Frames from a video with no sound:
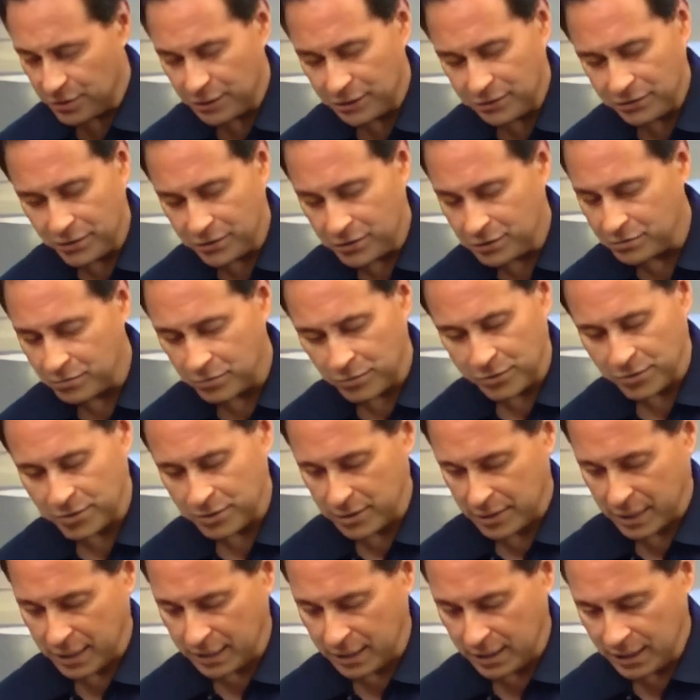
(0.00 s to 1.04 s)
even do more than
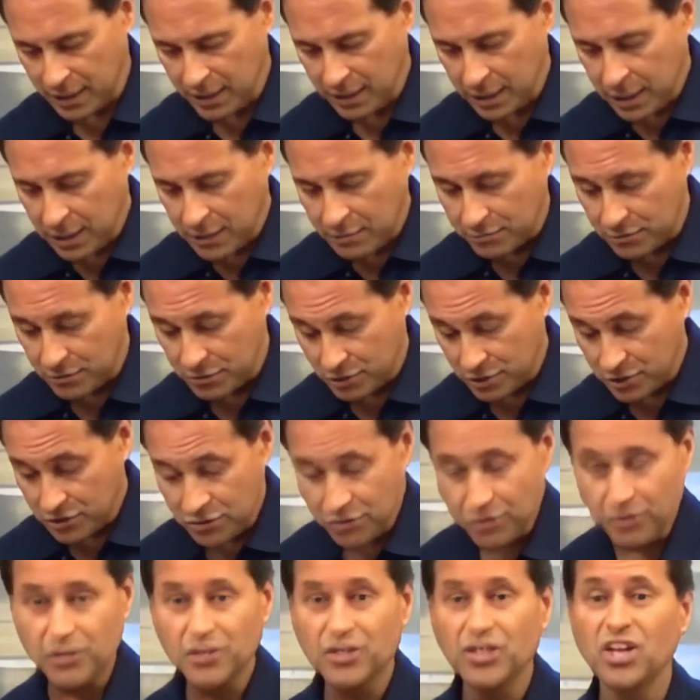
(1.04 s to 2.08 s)
that. But just
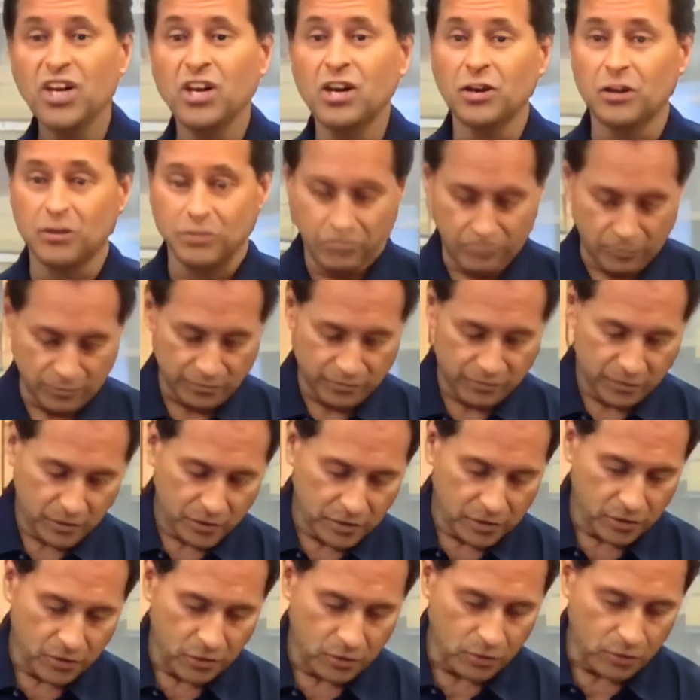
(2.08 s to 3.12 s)
so you know,
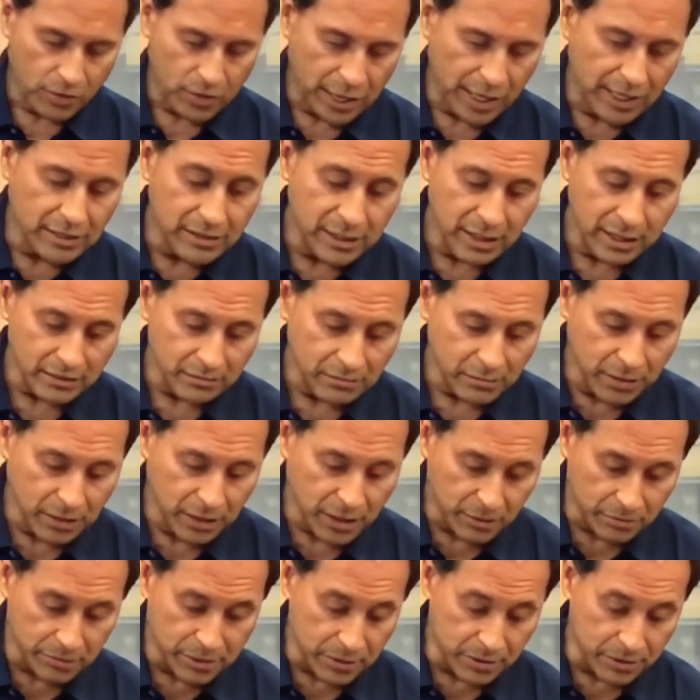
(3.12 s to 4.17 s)
when I take
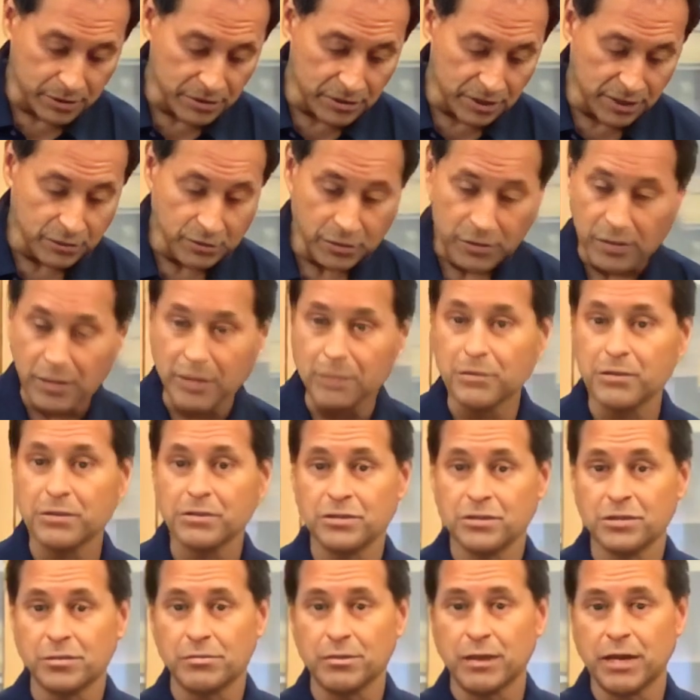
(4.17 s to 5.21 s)
Pyrazine with a lemon
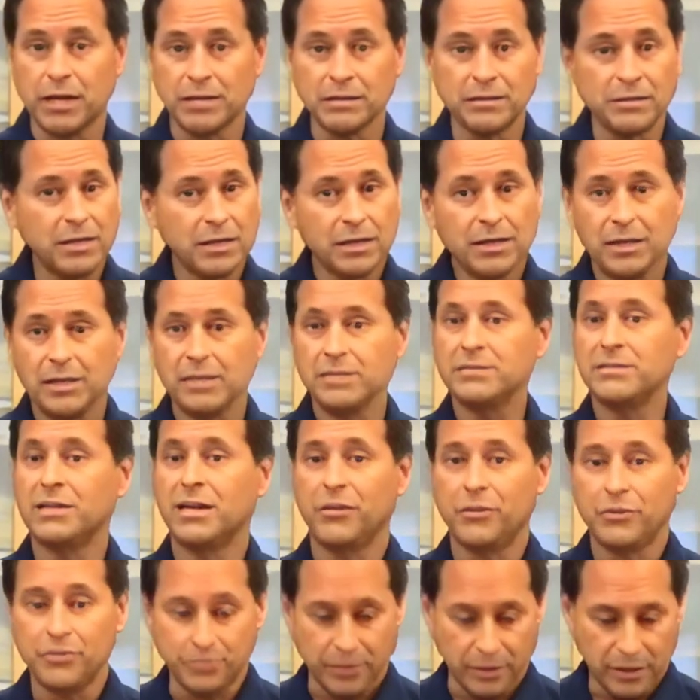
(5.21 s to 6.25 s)
ginger blast, it's
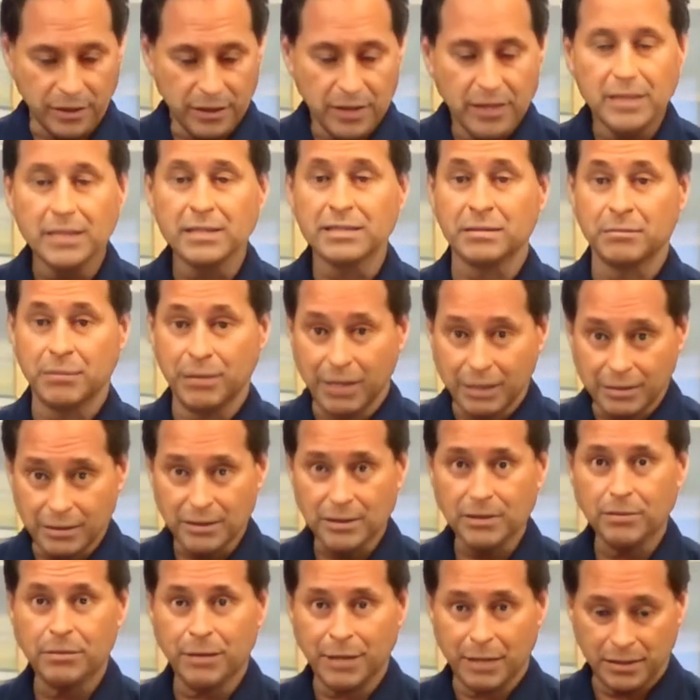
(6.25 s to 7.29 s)
not 3, it's
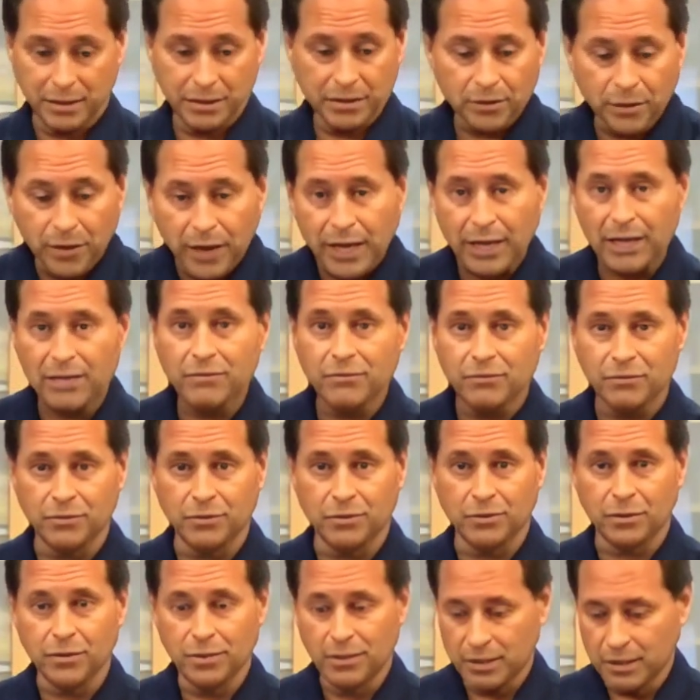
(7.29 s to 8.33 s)
about a little
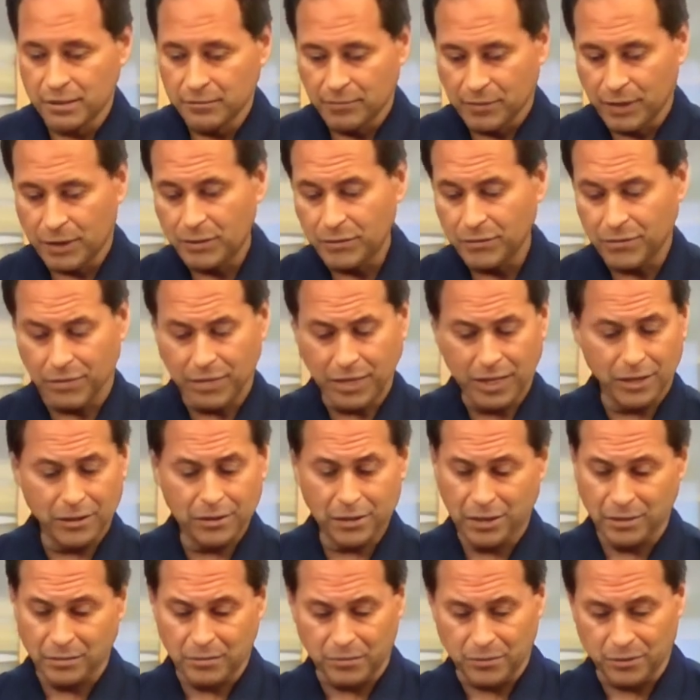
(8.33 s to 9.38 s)
handful. I don't even count
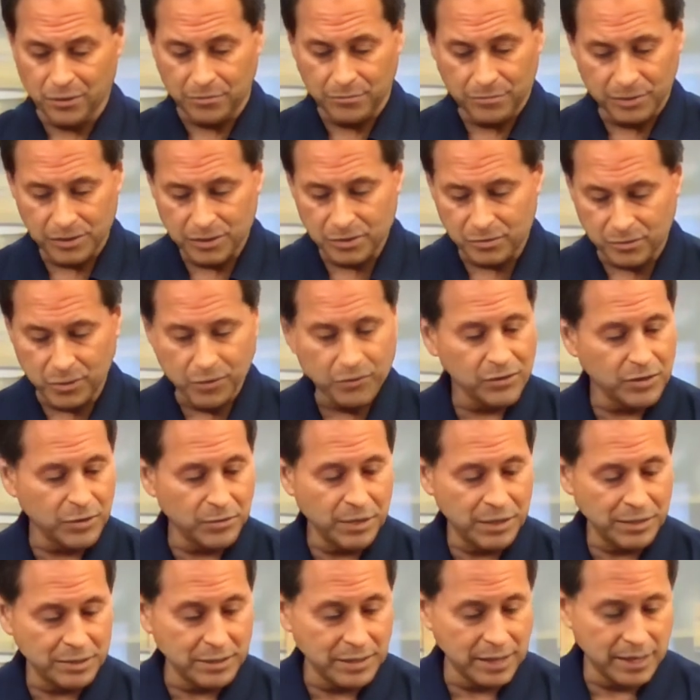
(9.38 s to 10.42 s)
anymore, but it's roughly
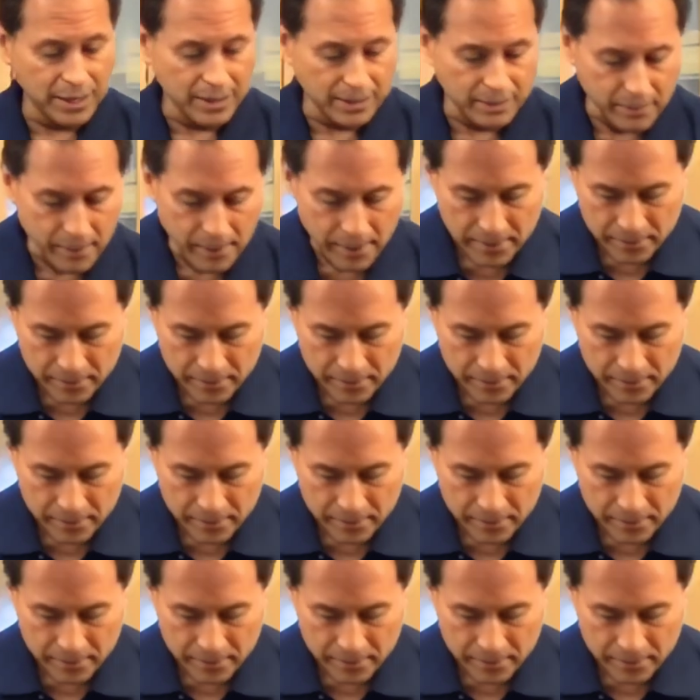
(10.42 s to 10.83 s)
about 10,